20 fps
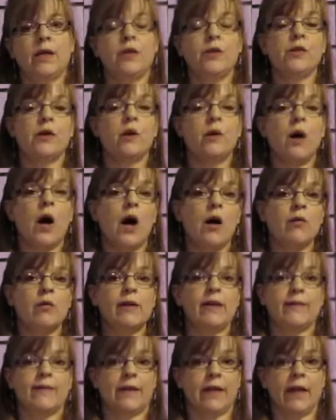you don't
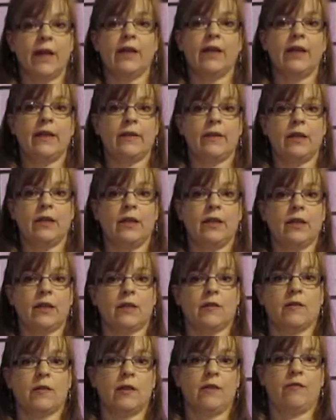always carry
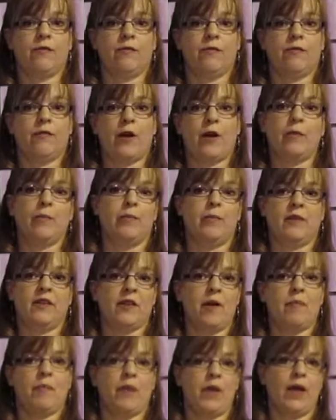things from
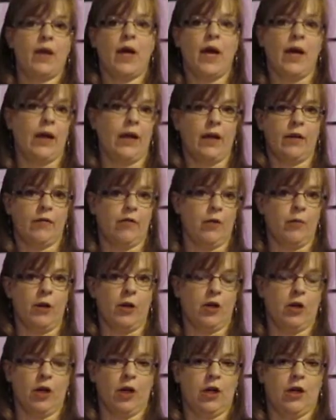something hanging from
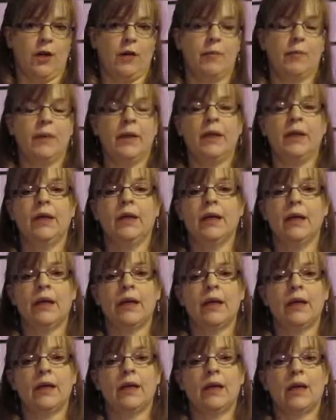your arm.
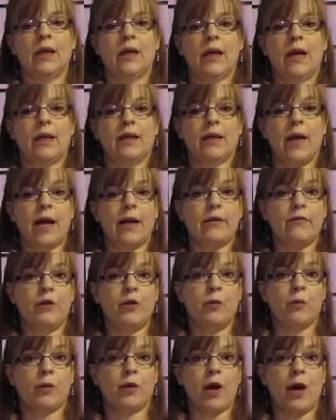A lot of
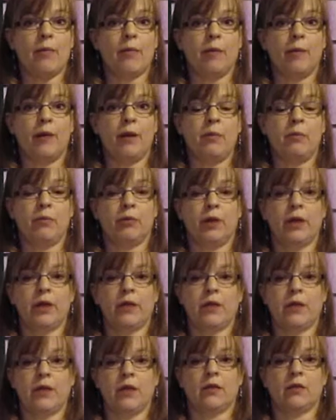you probably
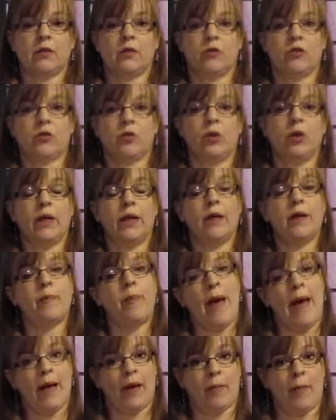bring things to school in a
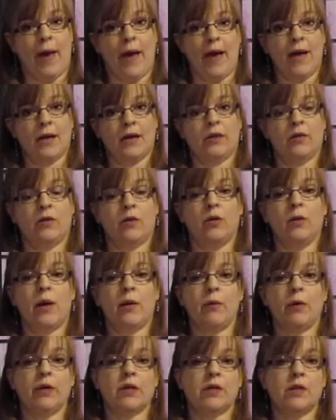backpack, so
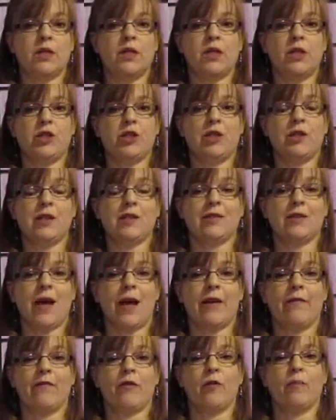I want to teach you the
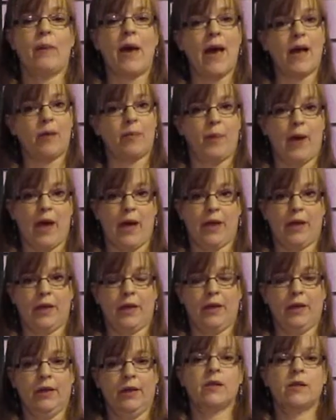sign for
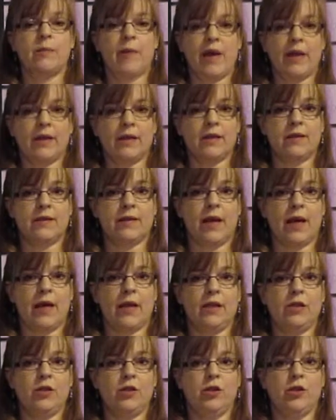backpack. To make this
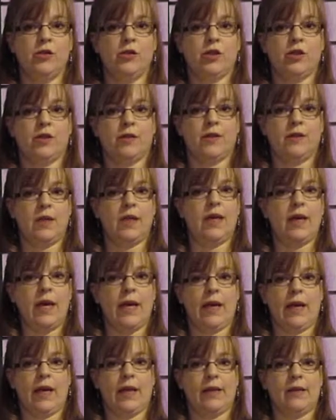sign, you use your C
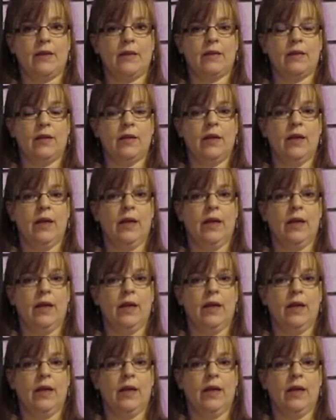hands